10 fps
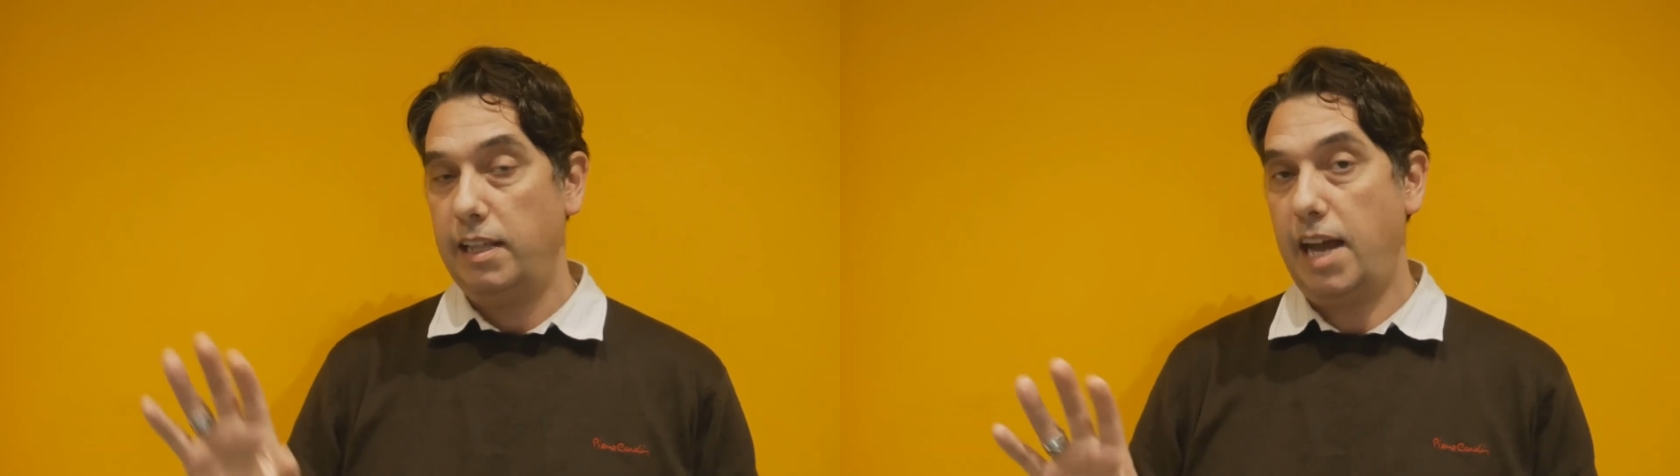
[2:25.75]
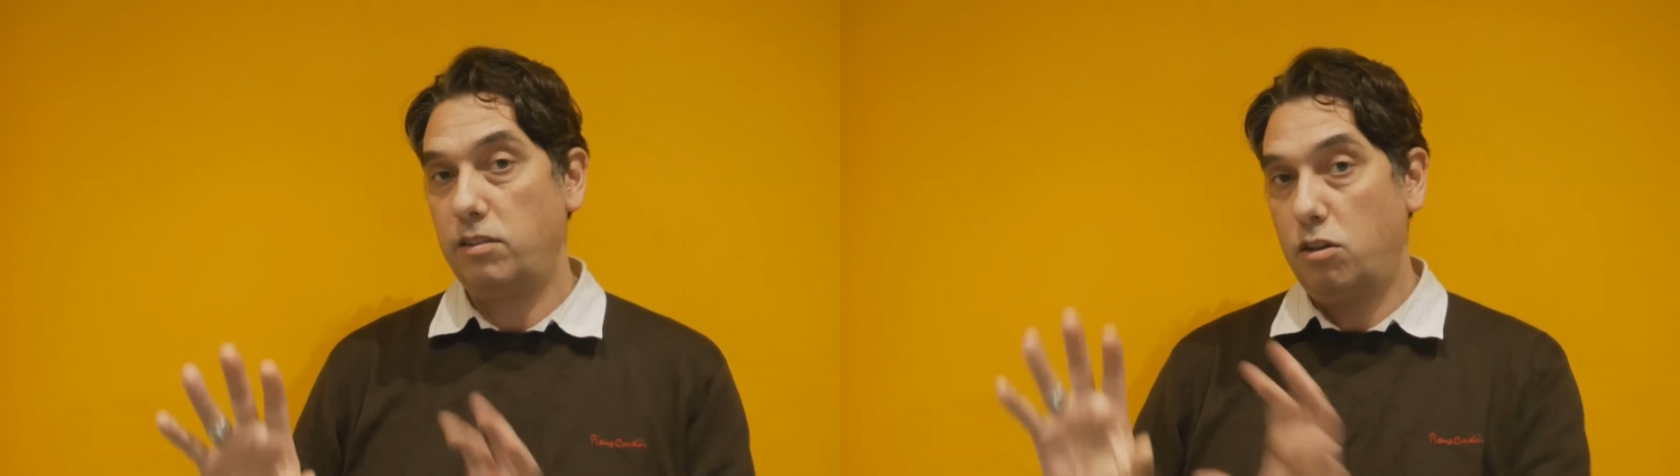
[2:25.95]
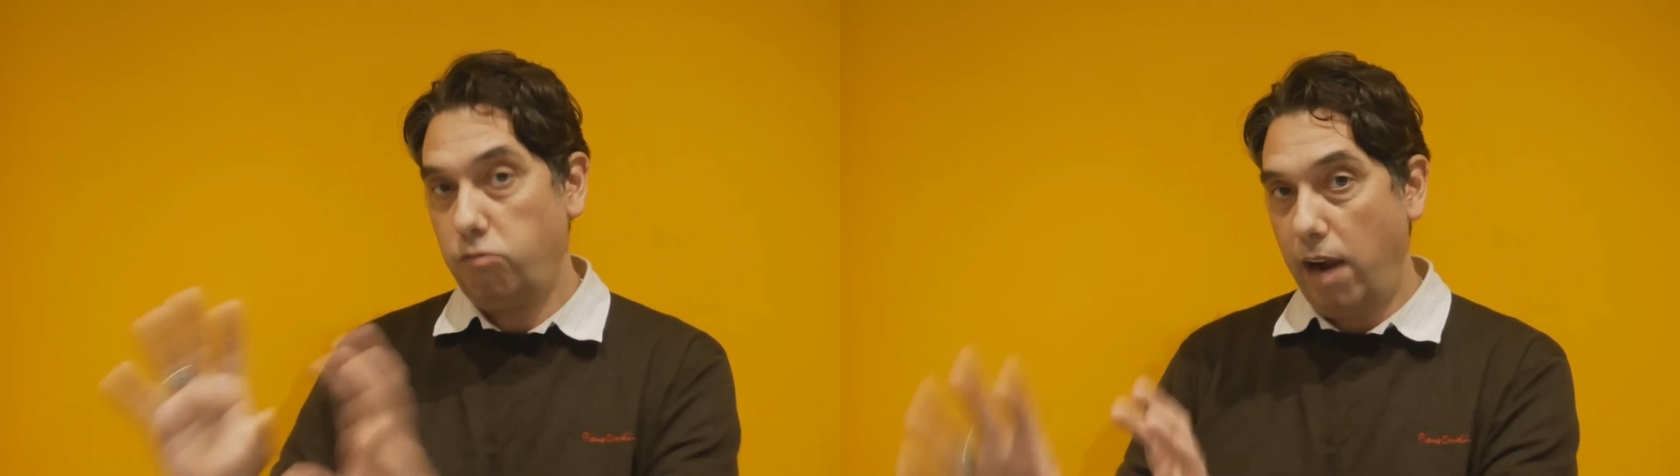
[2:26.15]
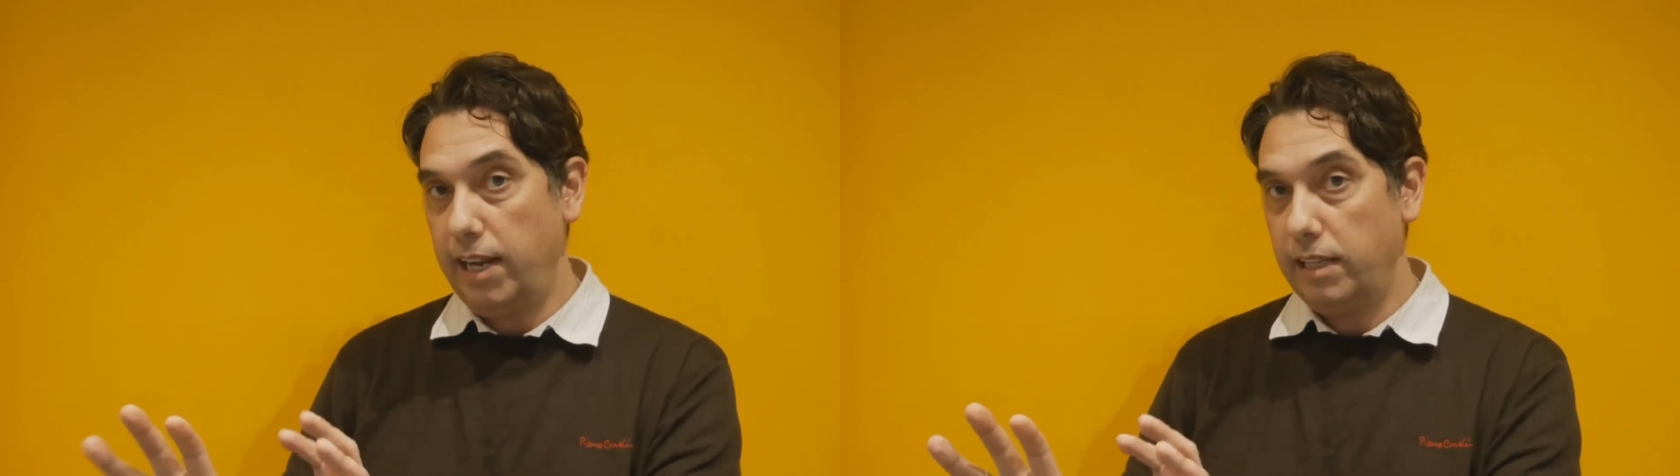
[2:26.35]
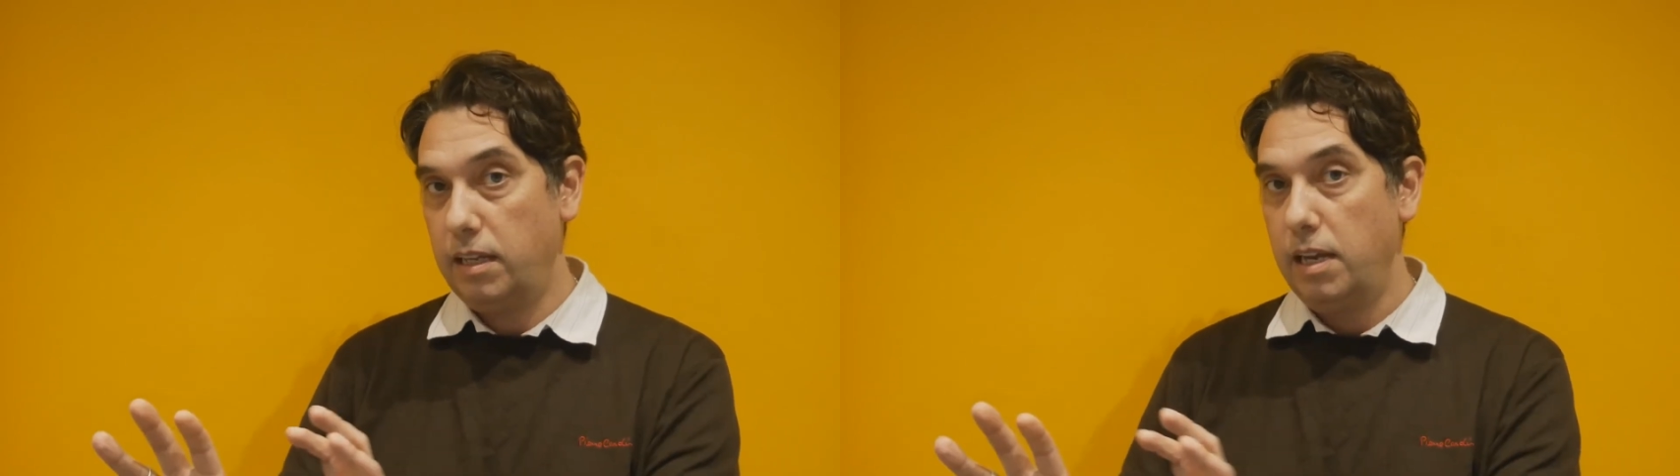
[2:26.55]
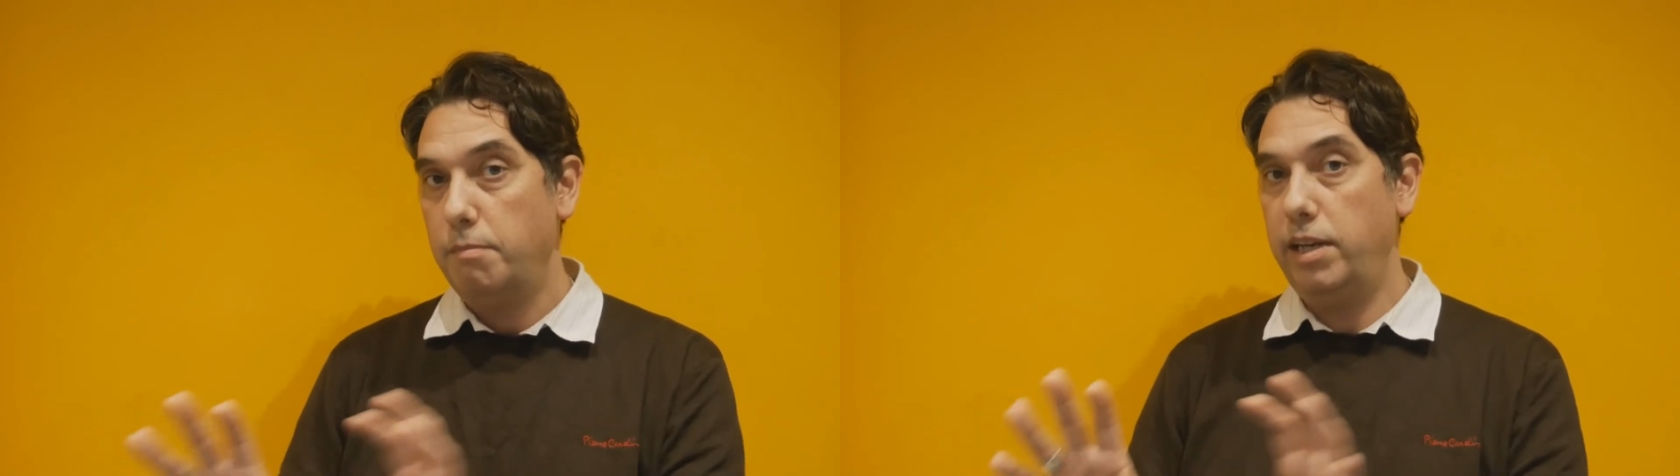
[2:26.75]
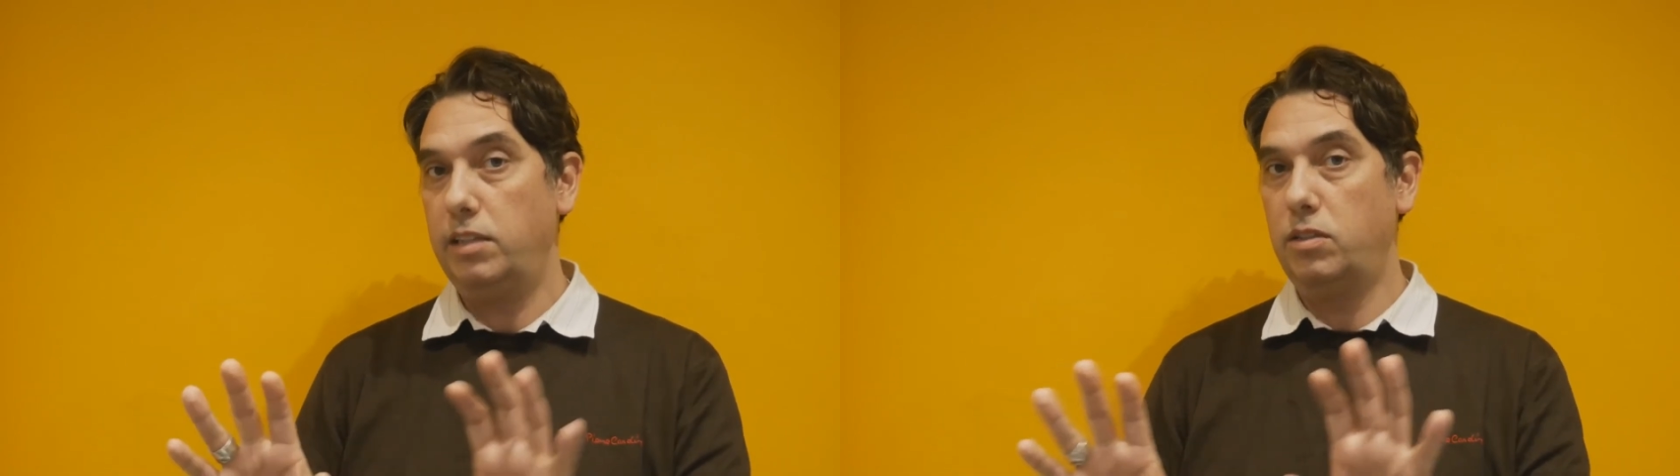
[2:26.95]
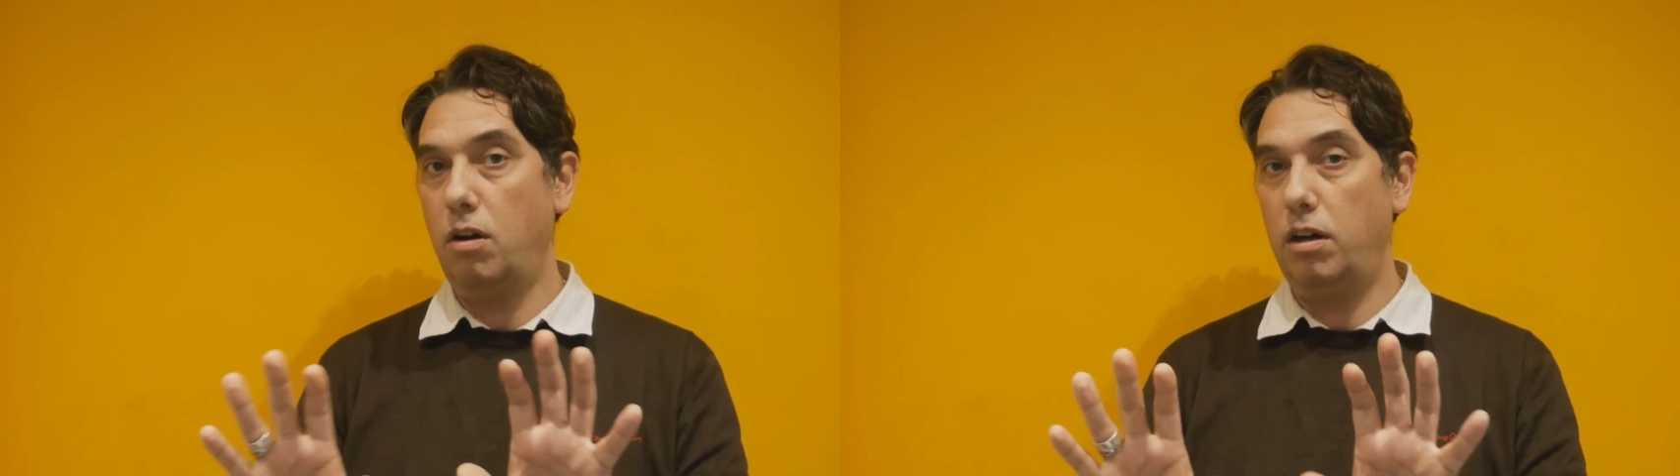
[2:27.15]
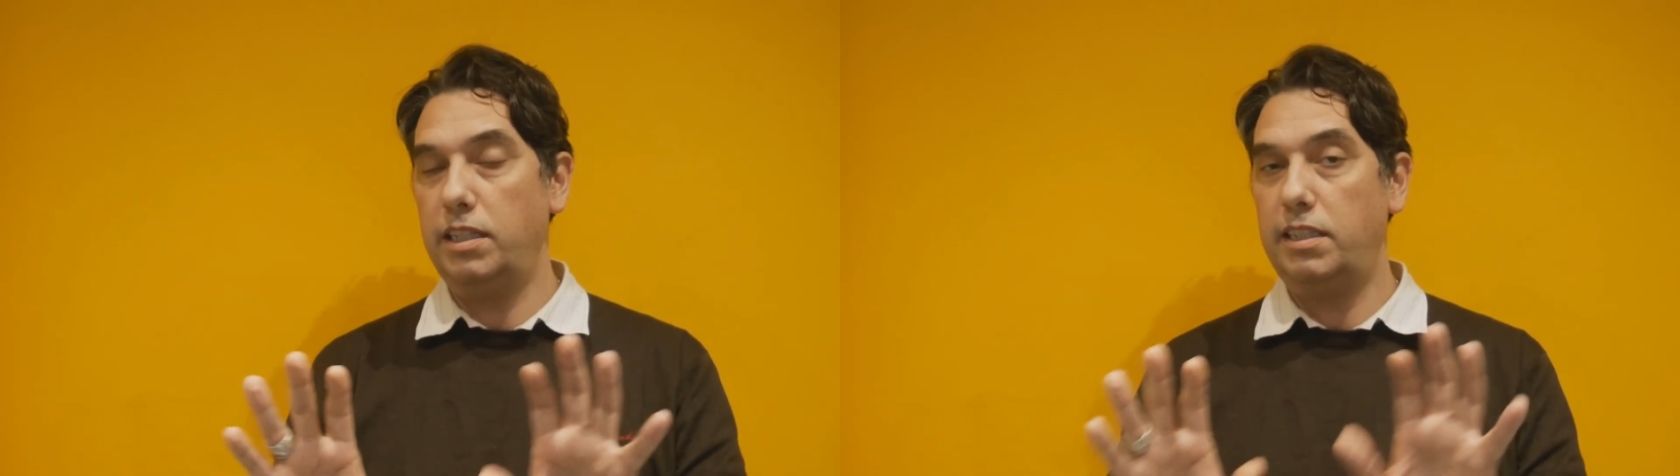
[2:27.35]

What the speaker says: That's great, but it's not